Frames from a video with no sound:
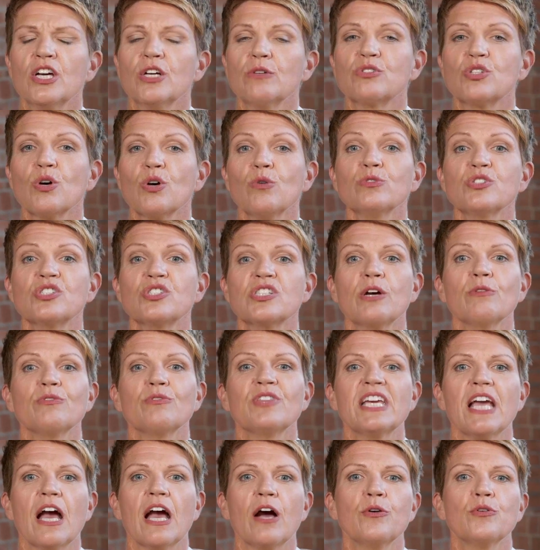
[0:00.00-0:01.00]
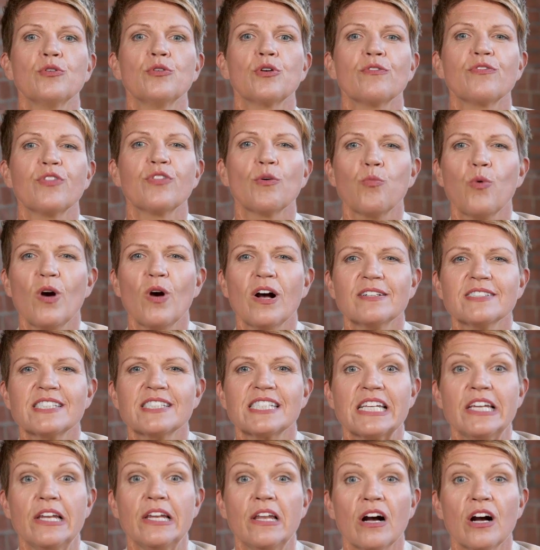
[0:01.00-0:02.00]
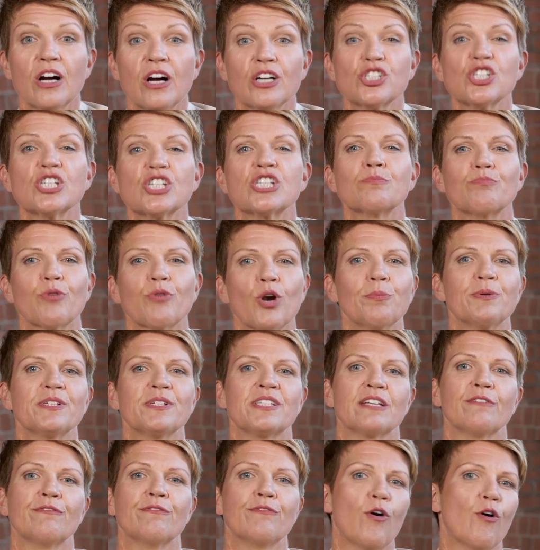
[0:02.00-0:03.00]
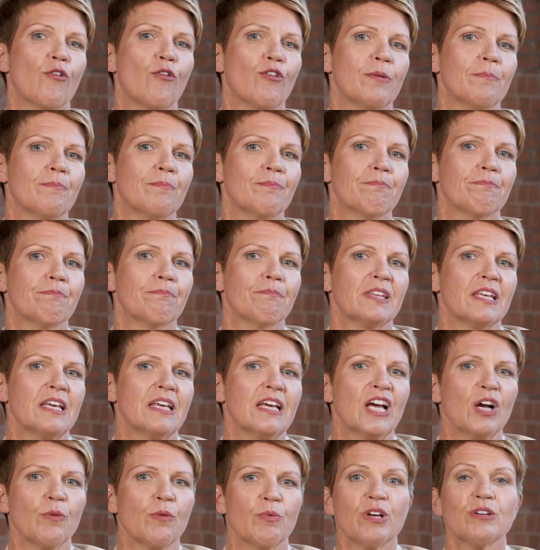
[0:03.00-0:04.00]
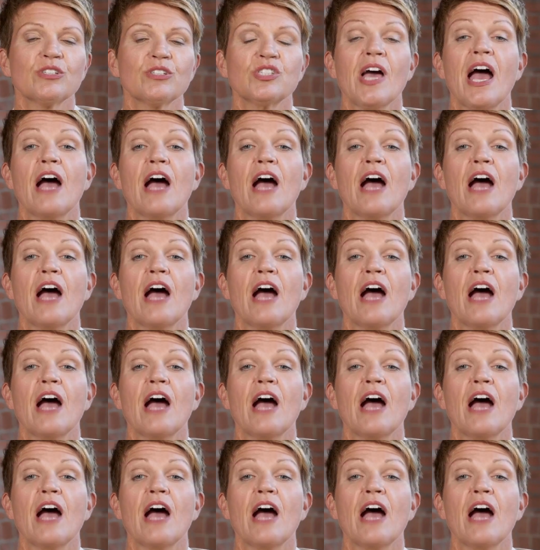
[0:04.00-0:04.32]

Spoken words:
who's also the owner of the world's largest property forum. We also